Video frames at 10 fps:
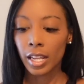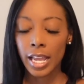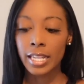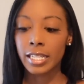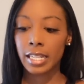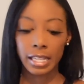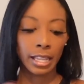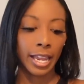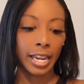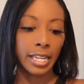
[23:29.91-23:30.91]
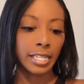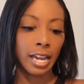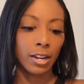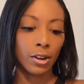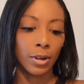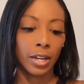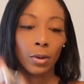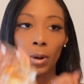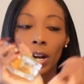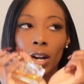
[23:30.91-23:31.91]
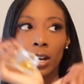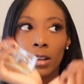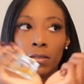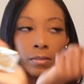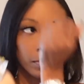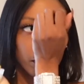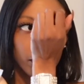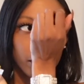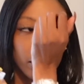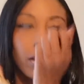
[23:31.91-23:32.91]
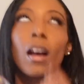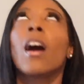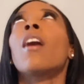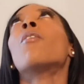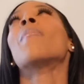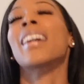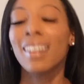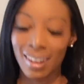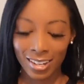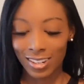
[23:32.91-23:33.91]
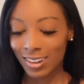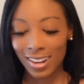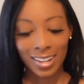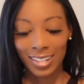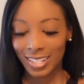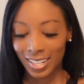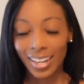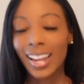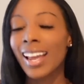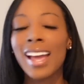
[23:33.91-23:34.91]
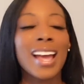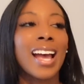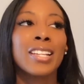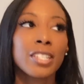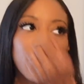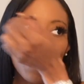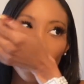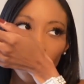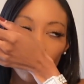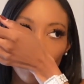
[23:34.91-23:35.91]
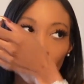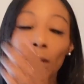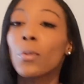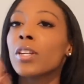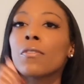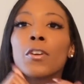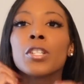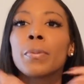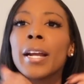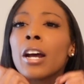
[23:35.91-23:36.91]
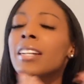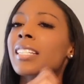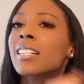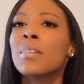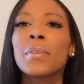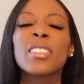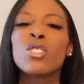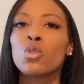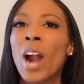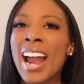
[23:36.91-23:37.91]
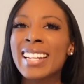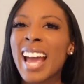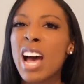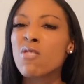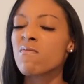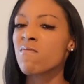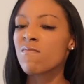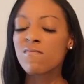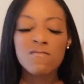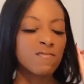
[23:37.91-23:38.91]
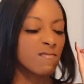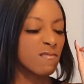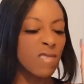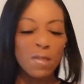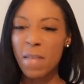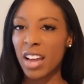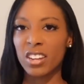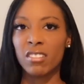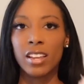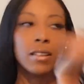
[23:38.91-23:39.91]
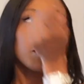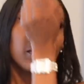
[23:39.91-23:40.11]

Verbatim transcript: It's like, it's not going anywhere. Oh my gosh, you guys. It's so good. Like when you first spray it on, it's good, but the dry down, immaculate.